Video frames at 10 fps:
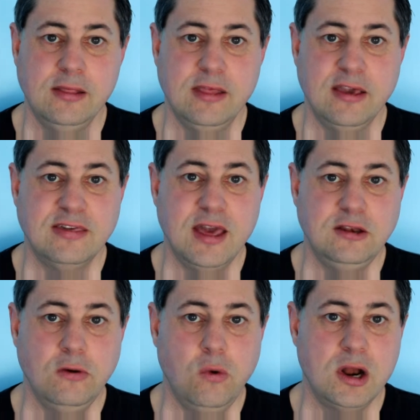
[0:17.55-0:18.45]
They said
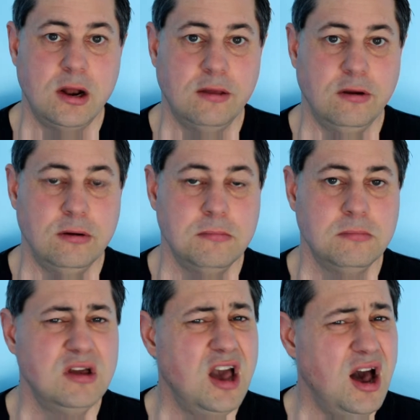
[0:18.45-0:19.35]
to one another,
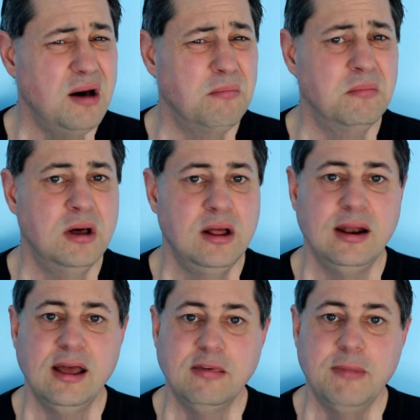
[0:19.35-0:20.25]
"Come,
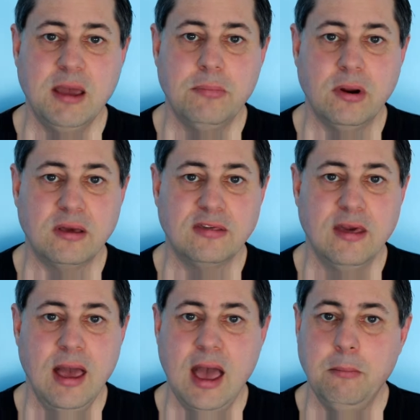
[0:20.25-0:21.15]
let's make bricks
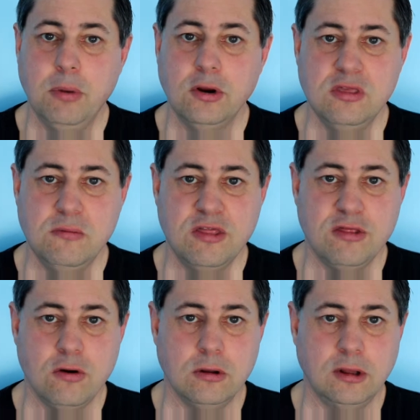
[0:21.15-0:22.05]
and burn them
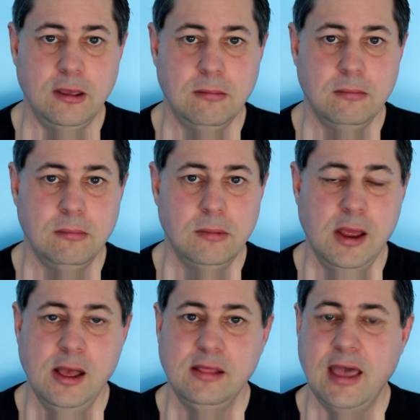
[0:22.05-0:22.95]
thoroughly."
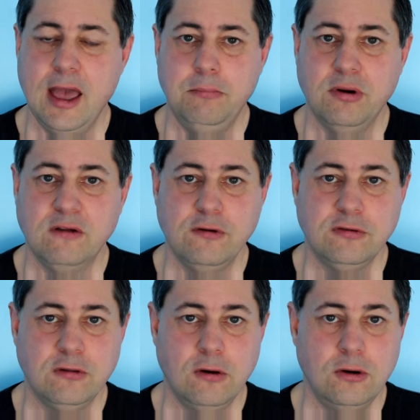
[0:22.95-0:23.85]
They had brick for
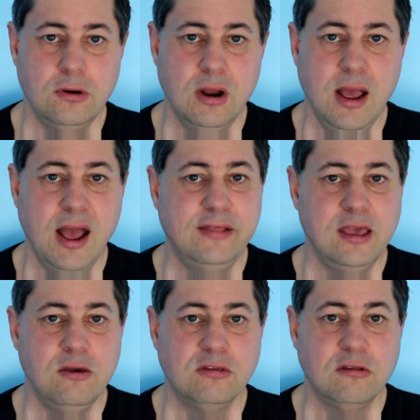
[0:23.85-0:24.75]
stone, and they
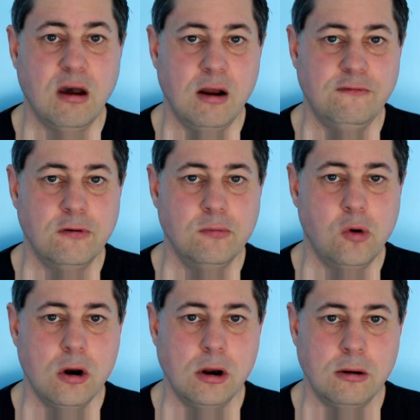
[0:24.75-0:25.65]
used tar for
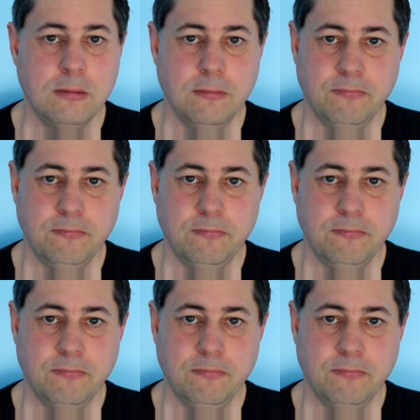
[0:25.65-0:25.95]
mortar.